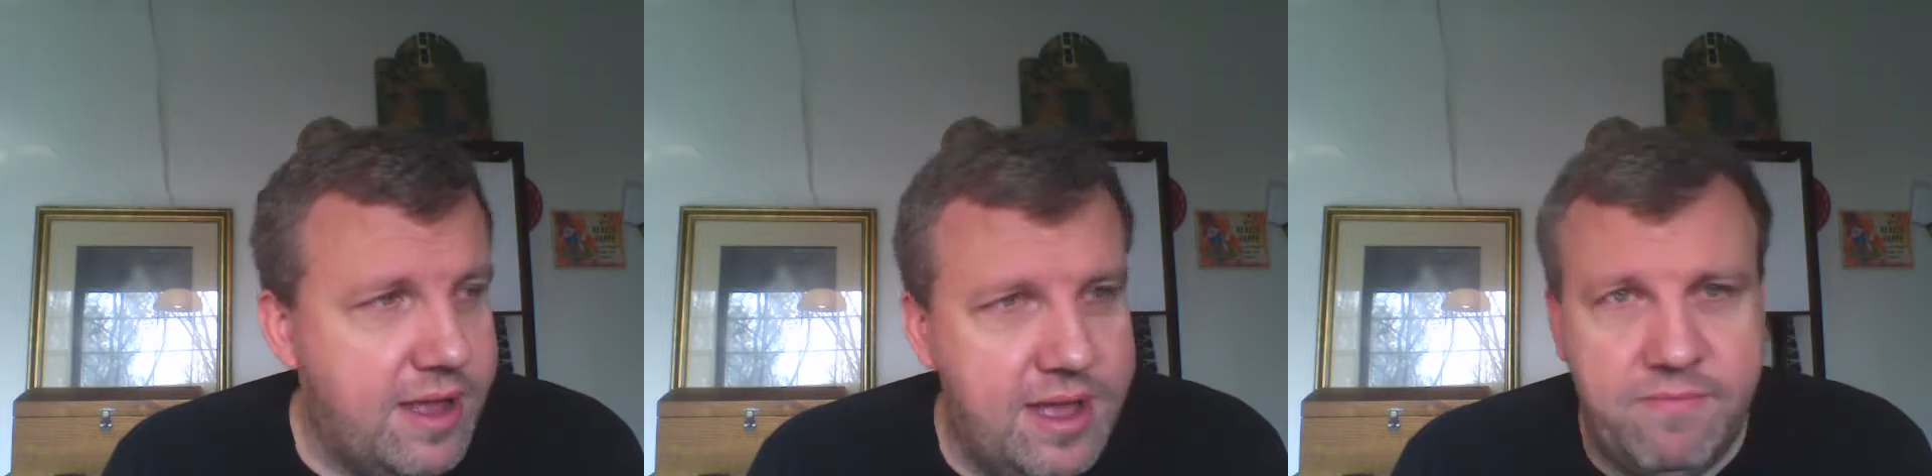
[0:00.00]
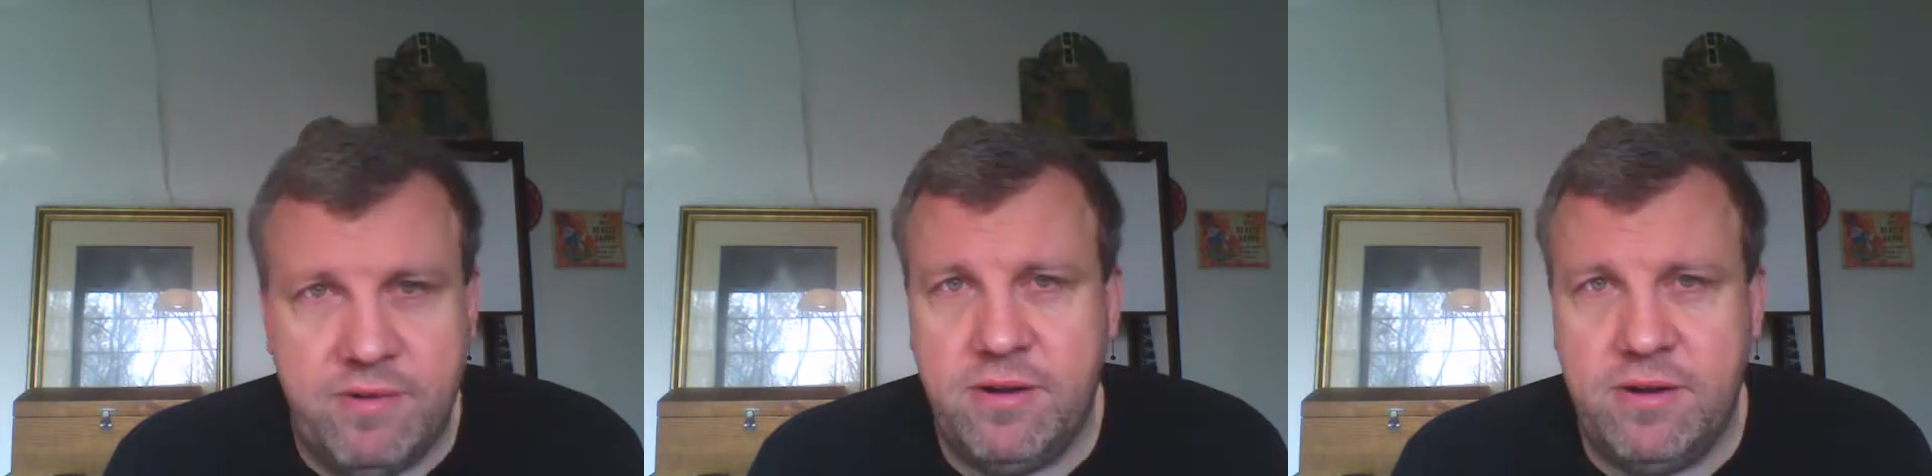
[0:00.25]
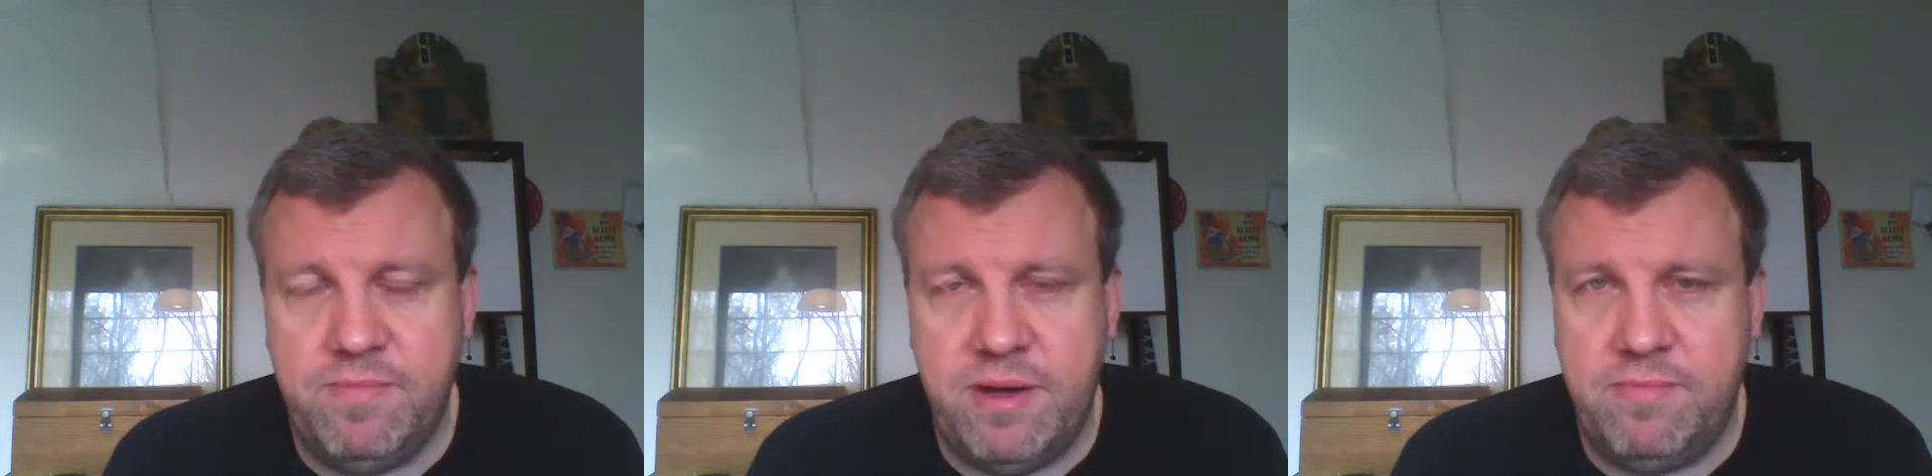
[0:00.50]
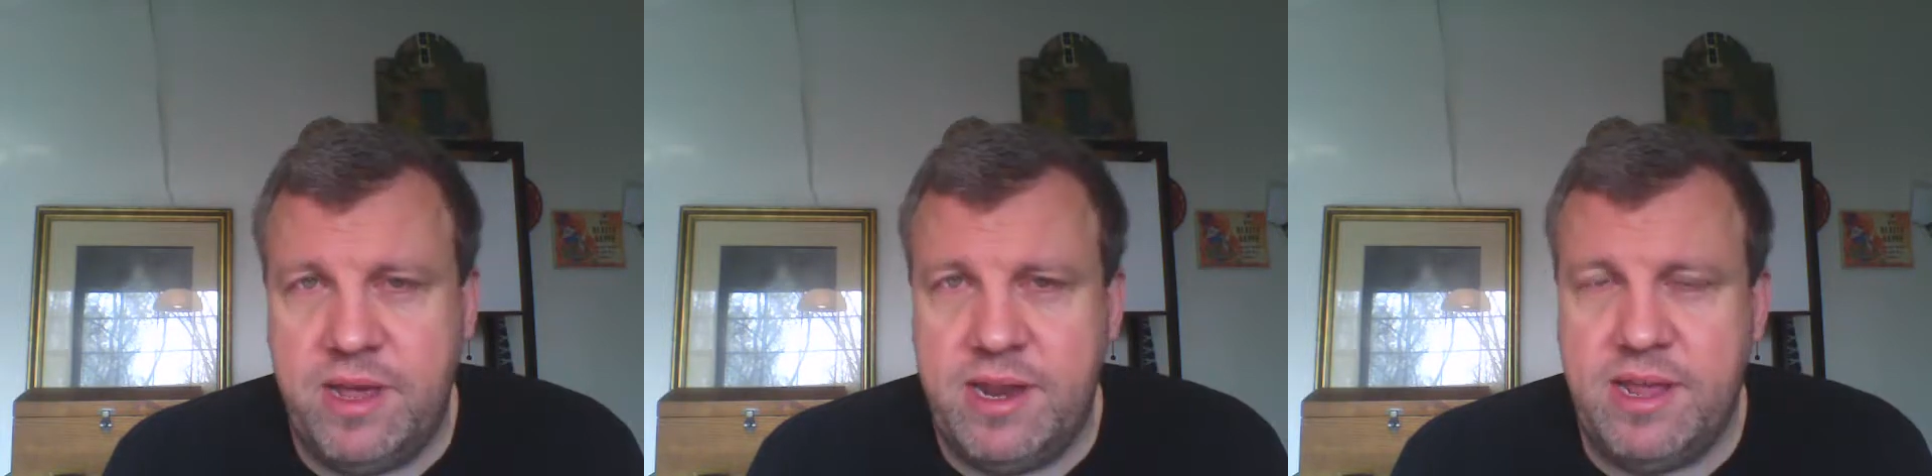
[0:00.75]
I haven't heard
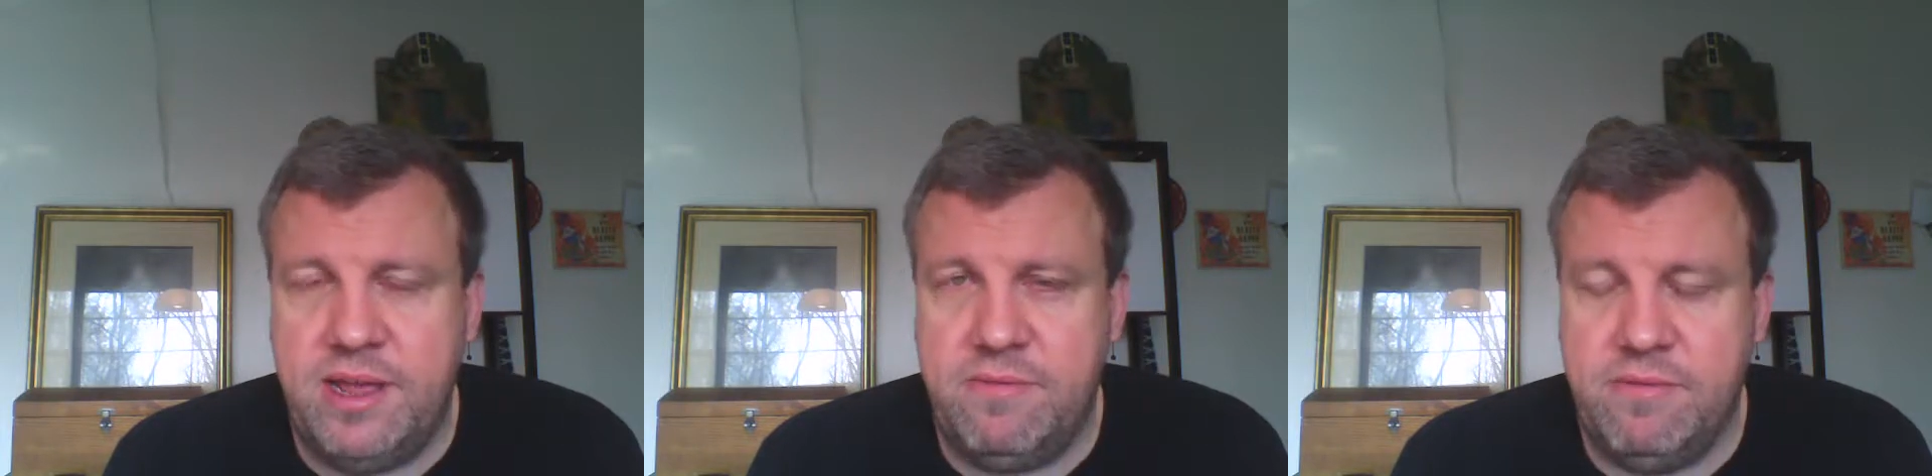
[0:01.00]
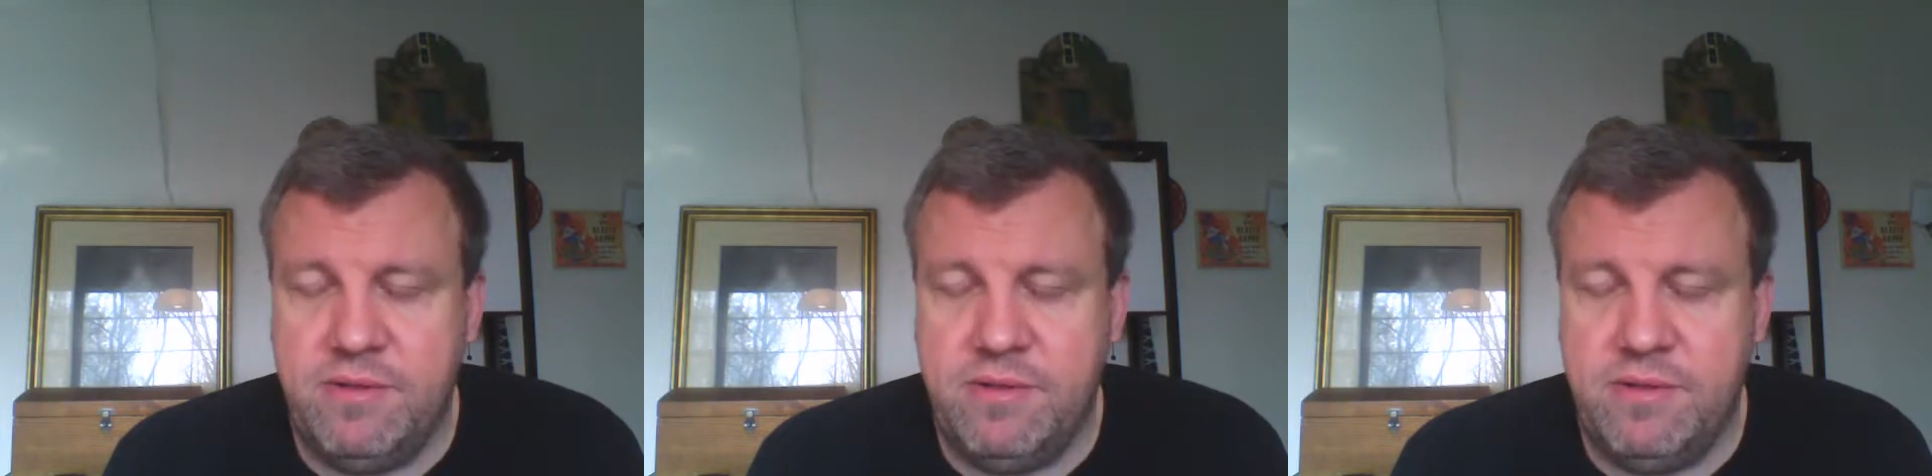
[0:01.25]
about Manning getting